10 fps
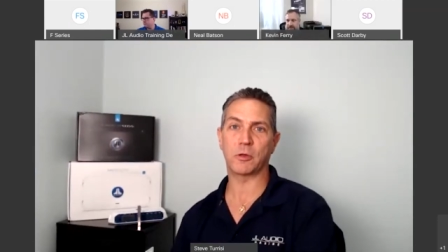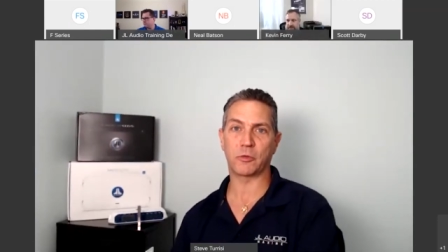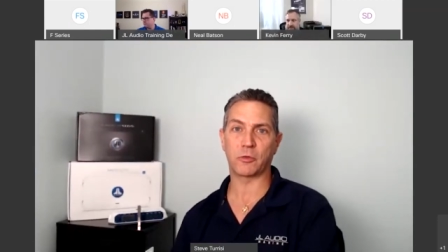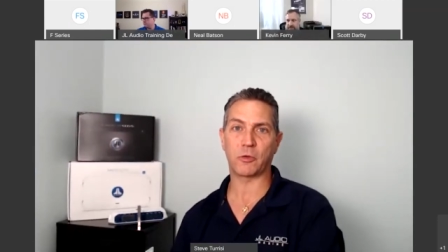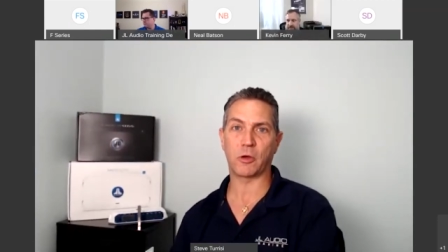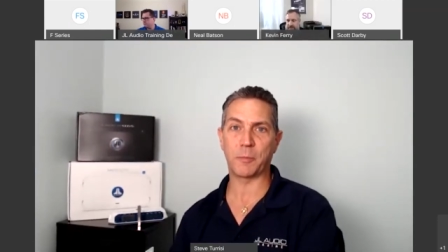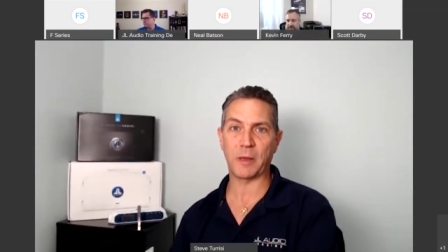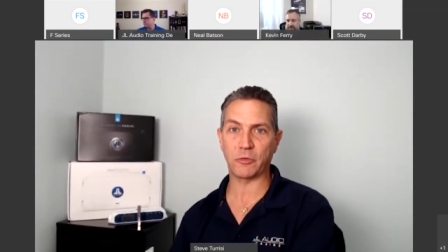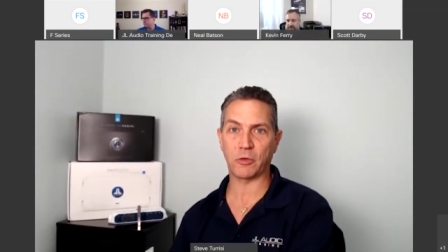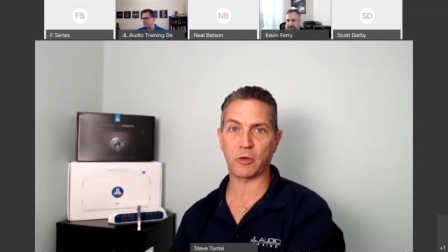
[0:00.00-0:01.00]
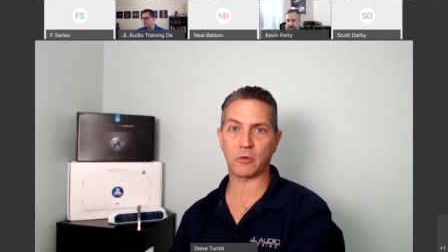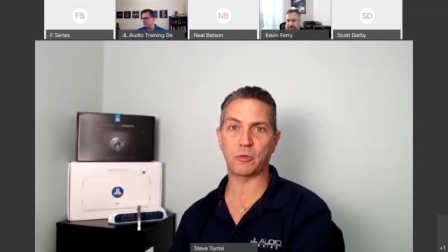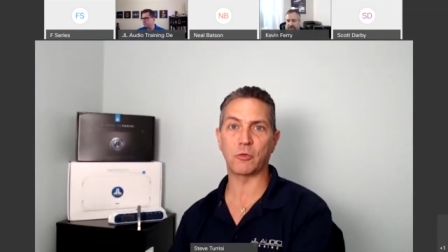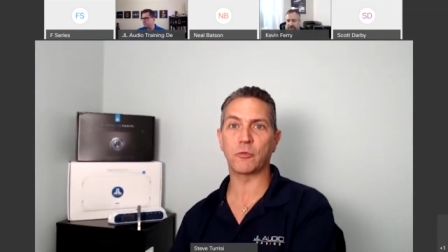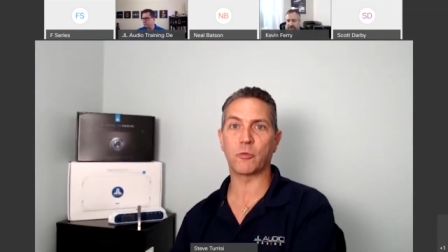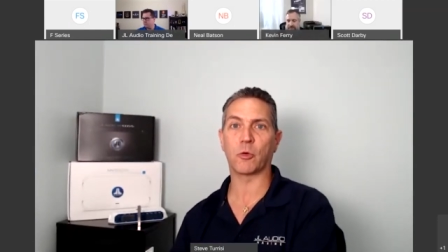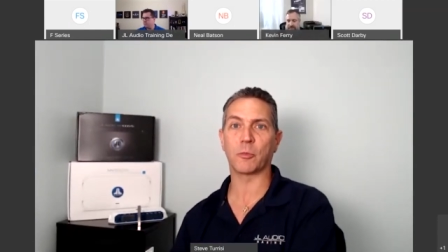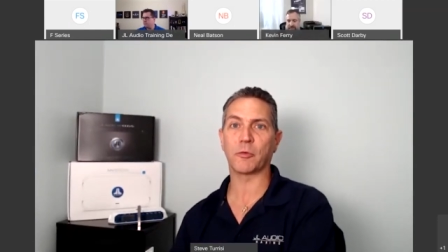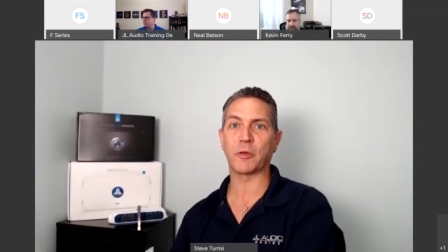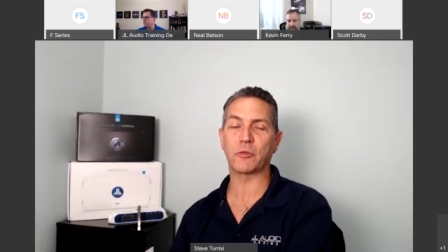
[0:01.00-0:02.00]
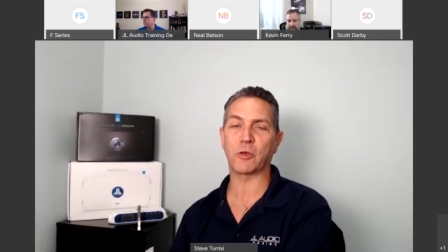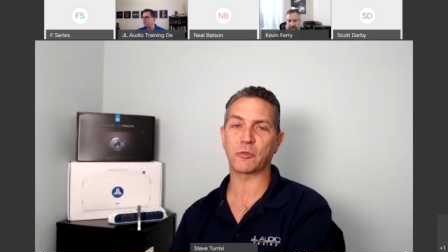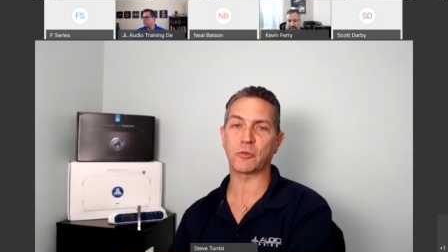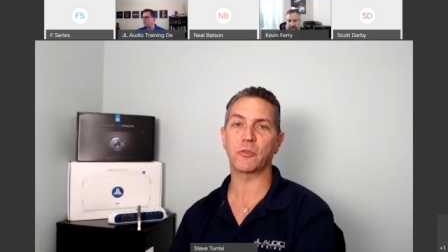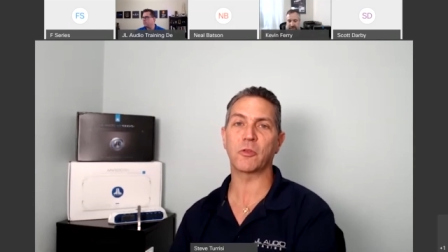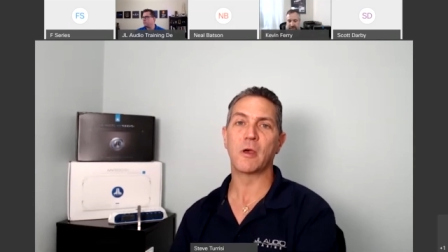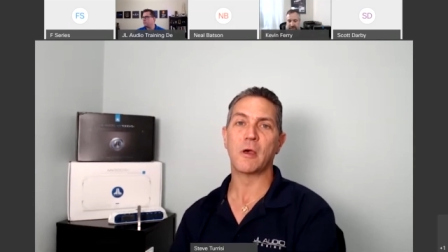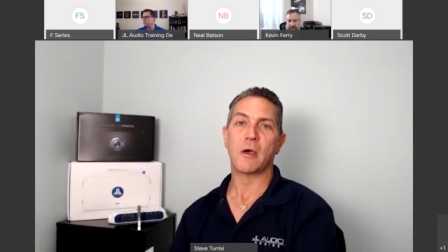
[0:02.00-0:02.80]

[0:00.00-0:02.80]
This is our basic tune for marine sessions.